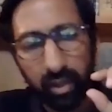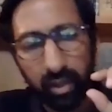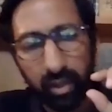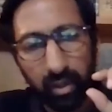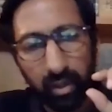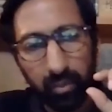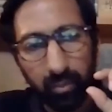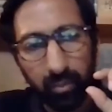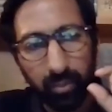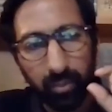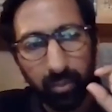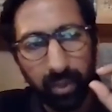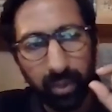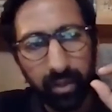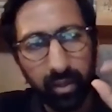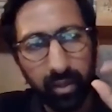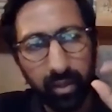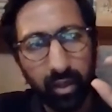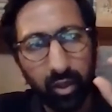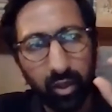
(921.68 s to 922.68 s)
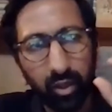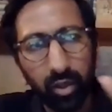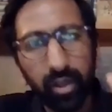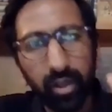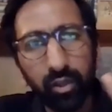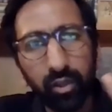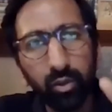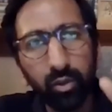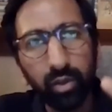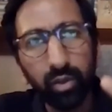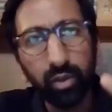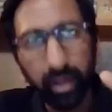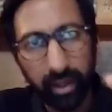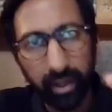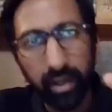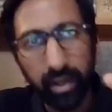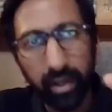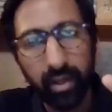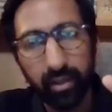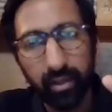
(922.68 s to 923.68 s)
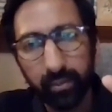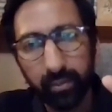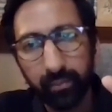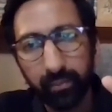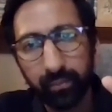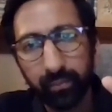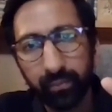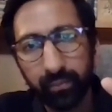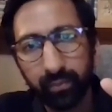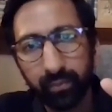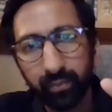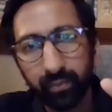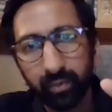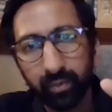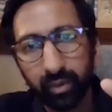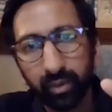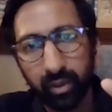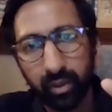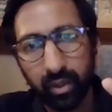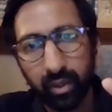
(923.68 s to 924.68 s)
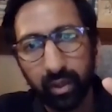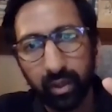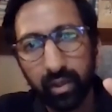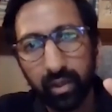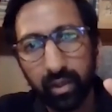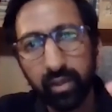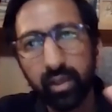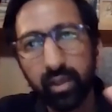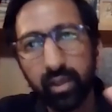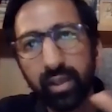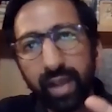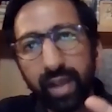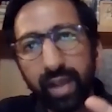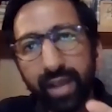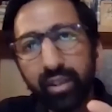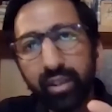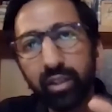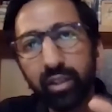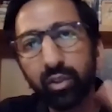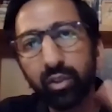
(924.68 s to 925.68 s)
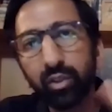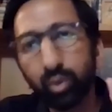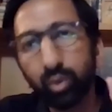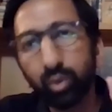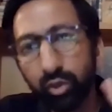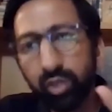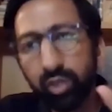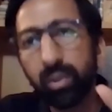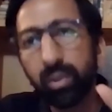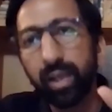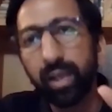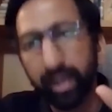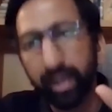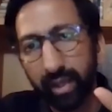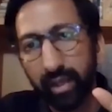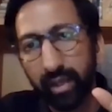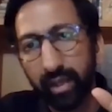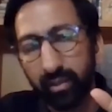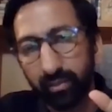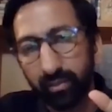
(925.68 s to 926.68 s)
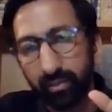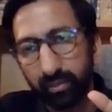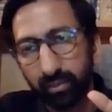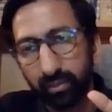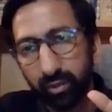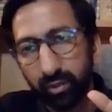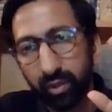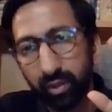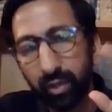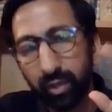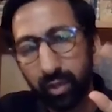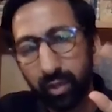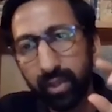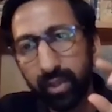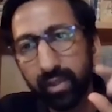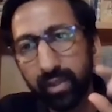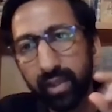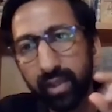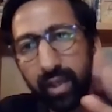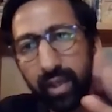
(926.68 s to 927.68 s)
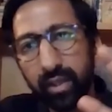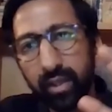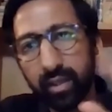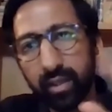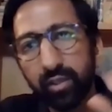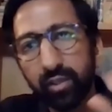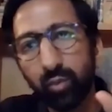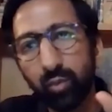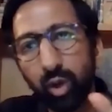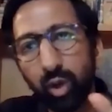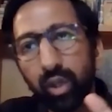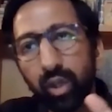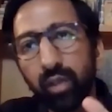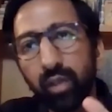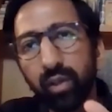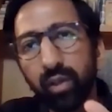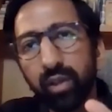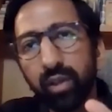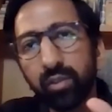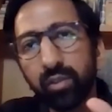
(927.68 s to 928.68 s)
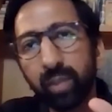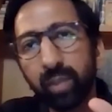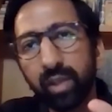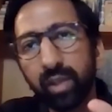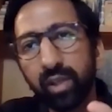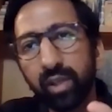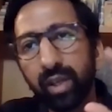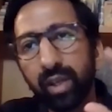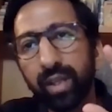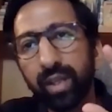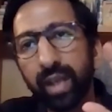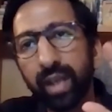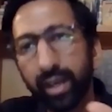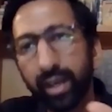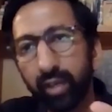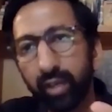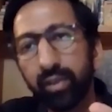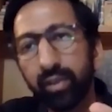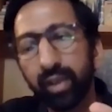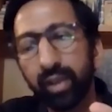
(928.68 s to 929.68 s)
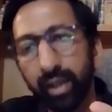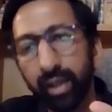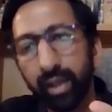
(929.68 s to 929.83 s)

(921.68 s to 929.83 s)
But according to RERA, it is the net usable area. So that means that it is whatever is measured at the end of the day.